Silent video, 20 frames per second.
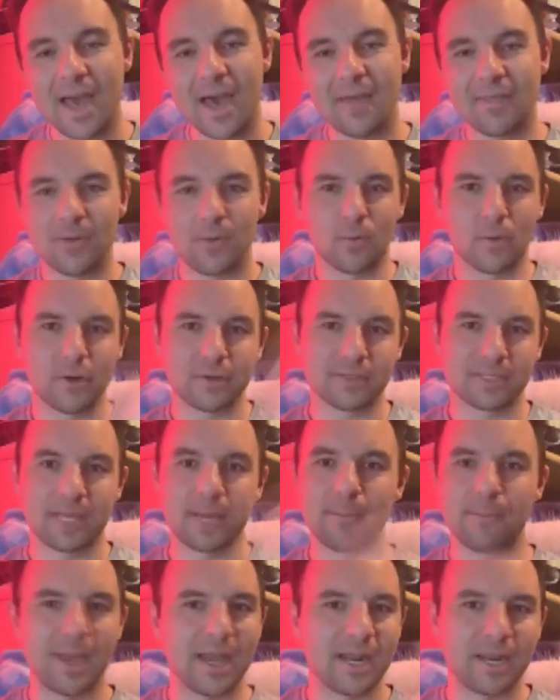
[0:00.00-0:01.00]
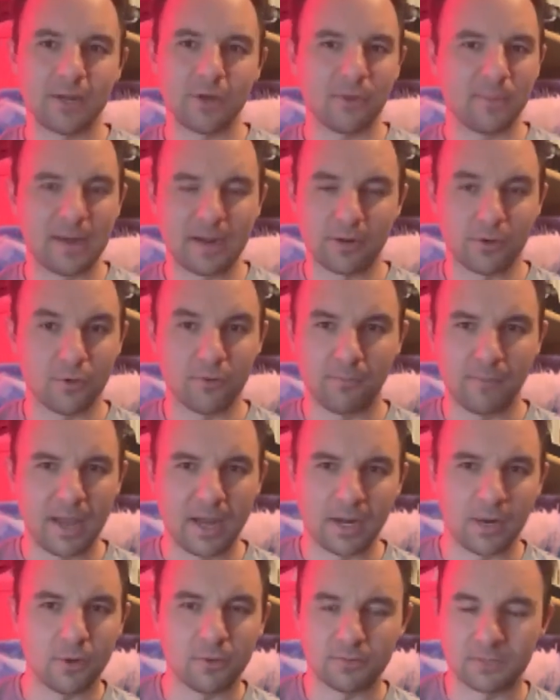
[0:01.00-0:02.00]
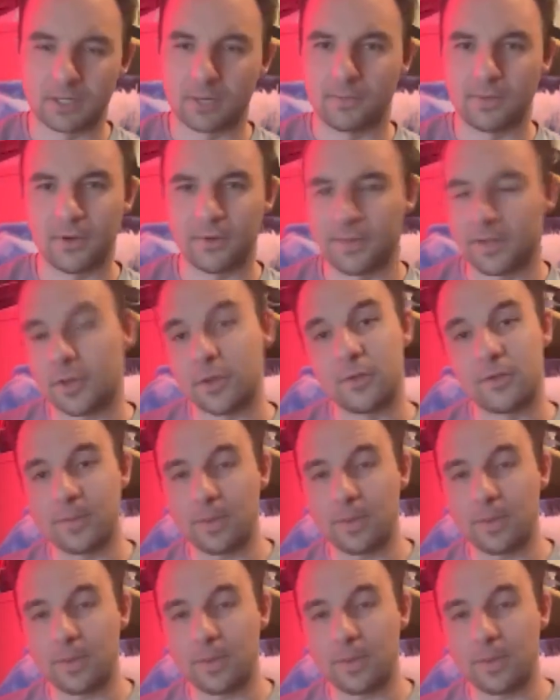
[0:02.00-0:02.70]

And then we'll also get Mana Dome. I don't know Mana is going to be all that good.